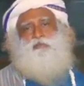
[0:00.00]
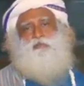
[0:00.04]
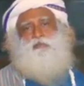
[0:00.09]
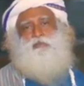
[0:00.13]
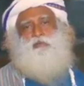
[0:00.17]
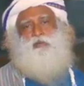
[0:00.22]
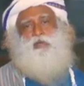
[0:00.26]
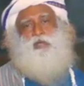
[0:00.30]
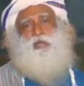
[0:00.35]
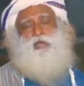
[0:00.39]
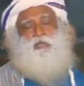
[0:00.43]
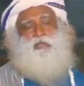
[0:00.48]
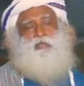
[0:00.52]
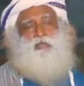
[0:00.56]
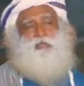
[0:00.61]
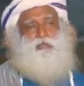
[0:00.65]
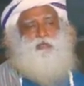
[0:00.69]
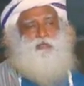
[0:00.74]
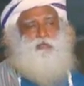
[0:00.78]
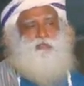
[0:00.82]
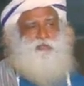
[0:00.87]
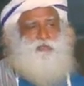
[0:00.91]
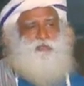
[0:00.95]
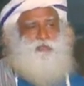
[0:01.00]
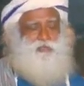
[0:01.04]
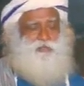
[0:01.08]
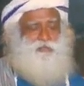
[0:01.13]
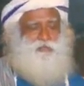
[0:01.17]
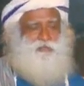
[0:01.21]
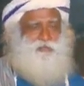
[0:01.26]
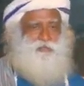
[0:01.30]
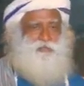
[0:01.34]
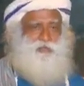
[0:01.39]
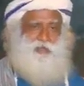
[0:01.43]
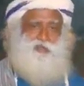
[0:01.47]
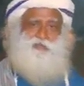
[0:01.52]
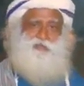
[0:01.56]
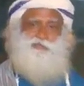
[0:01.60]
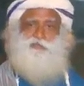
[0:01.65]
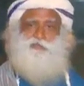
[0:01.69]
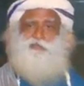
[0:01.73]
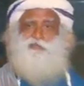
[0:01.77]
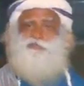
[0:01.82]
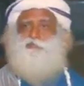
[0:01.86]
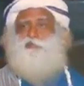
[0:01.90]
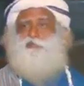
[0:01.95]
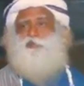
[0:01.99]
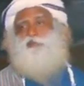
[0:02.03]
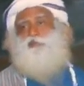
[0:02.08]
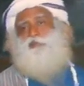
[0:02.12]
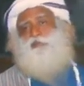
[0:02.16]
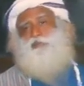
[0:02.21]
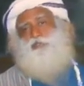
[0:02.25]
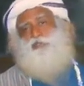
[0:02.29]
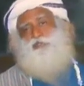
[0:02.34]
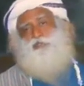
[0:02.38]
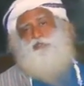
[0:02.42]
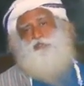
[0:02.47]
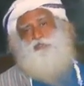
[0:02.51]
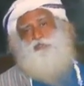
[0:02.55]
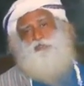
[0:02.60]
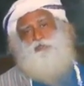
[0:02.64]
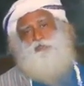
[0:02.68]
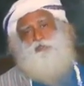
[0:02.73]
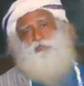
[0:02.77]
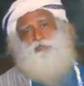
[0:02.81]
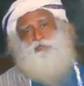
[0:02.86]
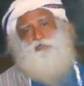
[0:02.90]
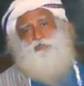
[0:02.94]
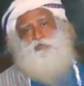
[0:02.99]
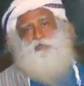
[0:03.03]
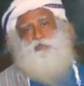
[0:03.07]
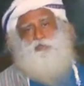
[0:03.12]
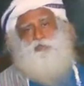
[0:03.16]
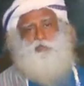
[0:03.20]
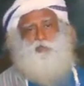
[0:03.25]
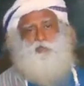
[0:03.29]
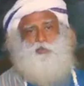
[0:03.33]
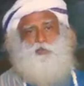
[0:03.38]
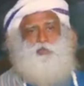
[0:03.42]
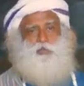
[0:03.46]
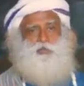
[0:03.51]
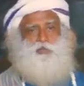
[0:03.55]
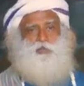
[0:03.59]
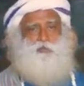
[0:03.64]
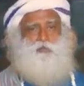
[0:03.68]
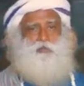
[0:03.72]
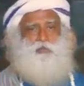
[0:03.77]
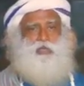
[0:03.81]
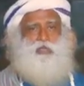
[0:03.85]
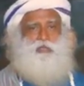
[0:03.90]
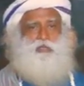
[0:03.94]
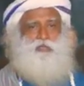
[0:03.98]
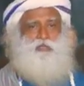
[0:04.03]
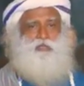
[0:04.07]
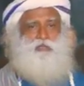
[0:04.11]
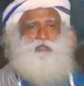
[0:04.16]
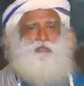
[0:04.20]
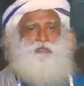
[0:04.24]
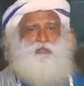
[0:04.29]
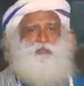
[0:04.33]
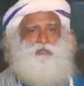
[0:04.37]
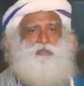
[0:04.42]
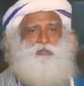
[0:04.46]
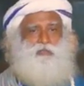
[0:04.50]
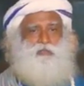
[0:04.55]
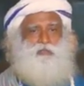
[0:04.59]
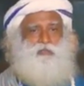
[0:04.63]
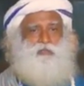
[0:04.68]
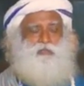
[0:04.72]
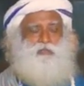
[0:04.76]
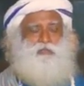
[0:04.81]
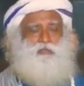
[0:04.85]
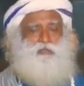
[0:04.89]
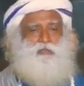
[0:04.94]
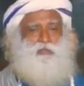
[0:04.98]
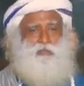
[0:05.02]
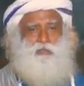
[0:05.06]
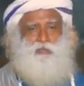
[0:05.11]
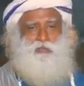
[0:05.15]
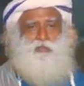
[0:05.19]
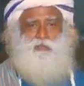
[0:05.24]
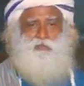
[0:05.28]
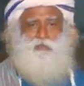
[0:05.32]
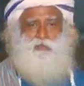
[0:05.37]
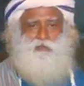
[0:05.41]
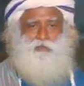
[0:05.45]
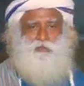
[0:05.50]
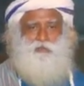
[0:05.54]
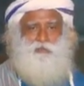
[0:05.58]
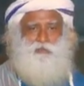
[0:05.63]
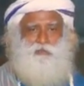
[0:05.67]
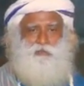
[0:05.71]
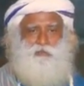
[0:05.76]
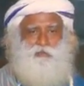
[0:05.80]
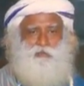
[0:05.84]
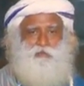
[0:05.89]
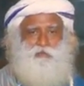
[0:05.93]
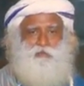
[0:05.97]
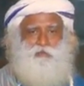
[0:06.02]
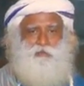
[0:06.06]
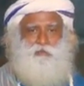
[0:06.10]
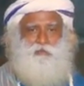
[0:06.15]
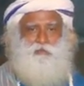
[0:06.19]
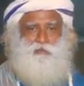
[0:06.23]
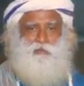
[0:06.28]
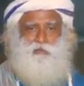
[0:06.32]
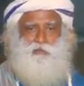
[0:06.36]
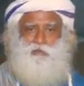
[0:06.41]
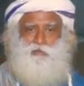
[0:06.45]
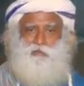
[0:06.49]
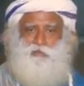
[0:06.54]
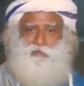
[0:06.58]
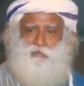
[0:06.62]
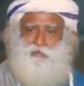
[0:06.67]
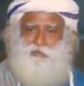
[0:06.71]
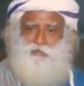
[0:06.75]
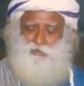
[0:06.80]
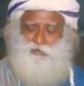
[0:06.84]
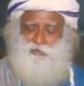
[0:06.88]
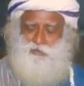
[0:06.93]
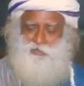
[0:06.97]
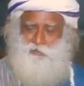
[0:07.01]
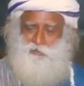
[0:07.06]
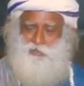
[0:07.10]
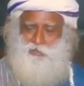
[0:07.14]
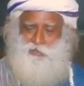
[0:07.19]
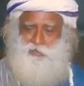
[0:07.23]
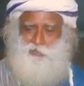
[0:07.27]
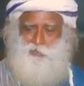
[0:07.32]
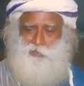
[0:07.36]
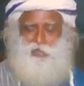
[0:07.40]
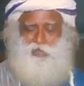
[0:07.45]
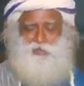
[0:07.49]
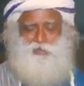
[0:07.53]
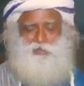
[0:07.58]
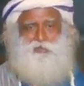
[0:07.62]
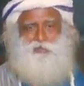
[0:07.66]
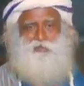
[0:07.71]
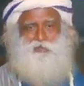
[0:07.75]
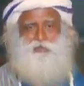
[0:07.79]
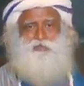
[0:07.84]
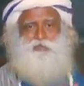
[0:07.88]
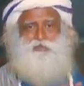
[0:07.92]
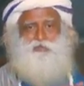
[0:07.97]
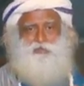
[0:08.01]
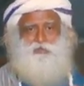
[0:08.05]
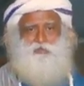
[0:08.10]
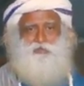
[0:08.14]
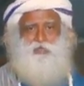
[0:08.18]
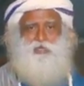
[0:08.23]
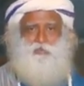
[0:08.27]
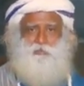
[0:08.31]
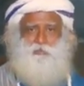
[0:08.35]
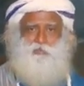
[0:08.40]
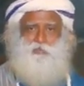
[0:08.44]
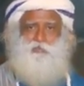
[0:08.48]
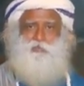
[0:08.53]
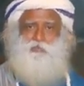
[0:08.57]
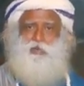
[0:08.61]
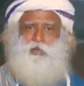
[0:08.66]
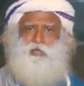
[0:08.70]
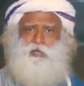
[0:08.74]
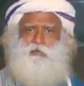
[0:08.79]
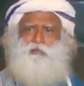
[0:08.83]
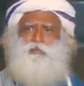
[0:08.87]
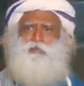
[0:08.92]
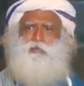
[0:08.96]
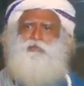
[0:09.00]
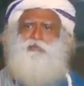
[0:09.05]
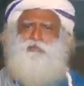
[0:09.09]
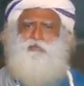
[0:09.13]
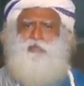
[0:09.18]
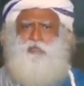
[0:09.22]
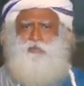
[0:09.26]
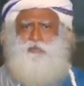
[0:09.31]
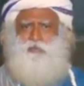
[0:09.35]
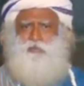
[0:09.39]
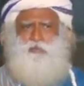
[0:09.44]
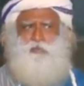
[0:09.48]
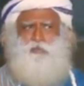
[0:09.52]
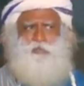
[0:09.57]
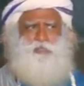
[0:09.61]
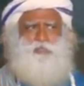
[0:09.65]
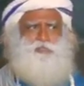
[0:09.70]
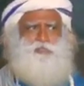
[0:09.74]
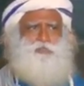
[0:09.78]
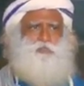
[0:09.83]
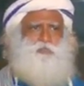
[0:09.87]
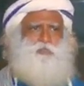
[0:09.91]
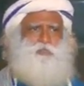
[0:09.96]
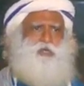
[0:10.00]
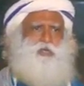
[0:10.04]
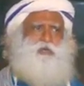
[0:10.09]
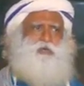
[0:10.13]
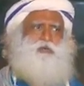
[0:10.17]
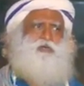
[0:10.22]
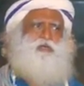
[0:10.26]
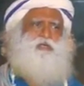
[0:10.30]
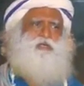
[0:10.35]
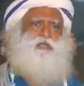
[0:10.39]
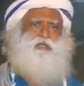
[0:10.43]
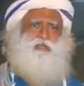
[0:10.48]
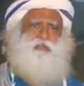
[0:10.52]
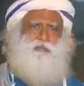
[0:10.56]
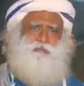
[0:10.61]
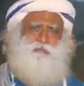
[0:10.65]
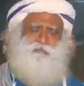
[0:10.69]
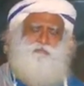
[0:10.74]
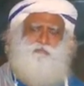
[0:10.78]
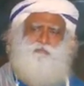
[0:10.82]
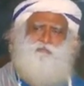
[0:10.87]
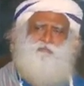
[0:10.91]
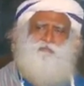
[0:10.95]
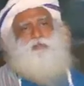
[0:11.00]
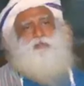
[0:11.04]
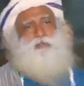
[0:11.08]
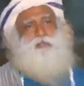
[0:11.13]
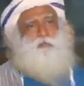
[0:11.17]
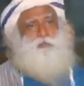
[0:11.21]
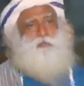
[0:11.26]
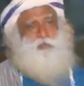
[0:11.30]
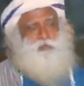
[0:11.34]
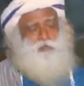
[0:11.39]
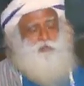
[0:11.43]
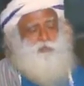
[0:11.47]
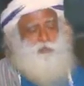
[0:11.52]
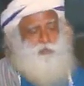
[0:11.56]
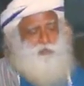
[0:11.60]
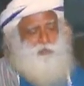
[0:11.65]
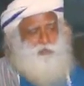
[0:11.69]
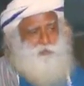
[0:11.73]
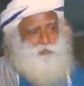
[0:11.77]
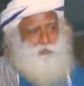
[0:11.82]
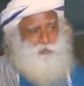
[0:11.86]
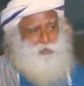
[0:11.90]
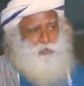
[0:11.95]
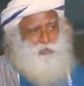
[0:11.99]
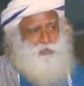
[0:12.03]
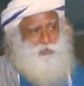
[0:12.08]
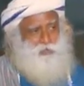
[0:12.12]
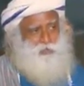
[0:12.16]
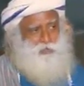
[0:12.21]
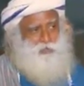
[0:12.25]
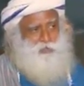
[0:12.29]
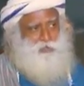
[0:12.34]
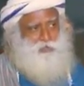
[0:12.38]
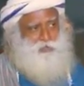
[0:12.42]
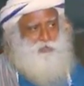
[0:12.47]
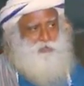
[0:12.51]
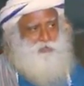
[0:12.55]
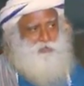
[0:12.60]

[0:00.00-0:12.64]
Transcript: So I asked a simple question, you want to marry the girl or somebody's wealth? You make up your mind, because I don't know what's your priority. It depends what's your priority.